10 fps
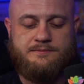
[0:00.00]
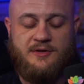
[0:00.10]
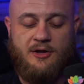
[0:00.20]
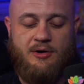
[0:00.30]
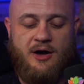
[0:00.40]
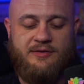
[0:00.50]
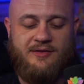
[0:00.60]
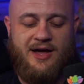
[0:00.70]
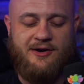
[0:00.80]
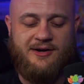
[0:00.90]
you know, on the
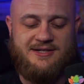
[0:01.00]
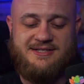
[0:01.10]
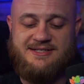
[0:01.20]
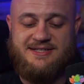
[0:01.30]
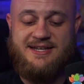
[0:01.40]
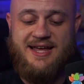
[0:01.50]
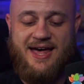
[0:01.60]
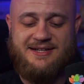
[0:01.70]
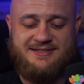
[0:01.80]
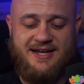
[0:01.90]
ladder against these
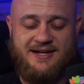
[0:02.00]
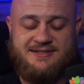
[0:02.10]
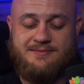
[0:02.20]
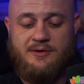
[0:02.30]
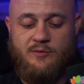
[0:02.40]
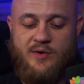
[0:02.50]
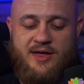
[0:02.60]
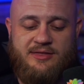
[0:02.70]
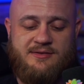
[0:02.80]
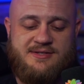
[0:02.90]
EX decks
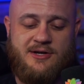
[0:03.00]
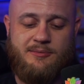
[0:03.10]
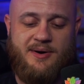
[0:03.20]
with single